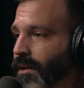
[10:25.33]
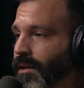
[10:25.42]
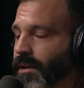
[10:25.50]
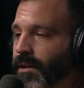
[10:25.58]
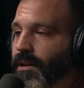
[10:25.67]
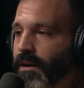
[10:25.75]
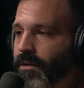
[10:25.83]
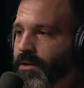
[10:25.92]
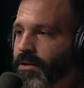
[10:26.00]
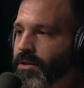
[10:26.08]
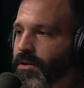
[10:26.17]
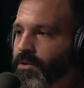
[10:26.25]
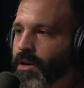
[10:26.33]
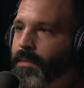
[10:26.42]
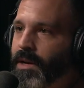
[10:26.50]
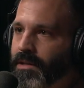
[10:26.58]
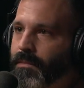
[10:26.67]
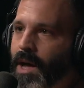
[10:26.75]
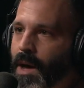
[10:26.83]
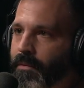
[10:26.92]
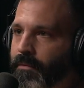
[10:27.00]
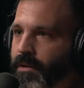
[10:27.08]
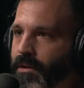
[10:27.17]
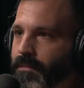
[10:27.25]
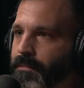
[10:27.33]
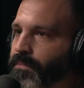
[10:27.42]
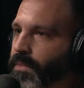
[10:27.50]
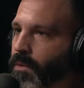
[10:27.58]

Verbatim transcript: you know, you're just you're trying to make something happen for them.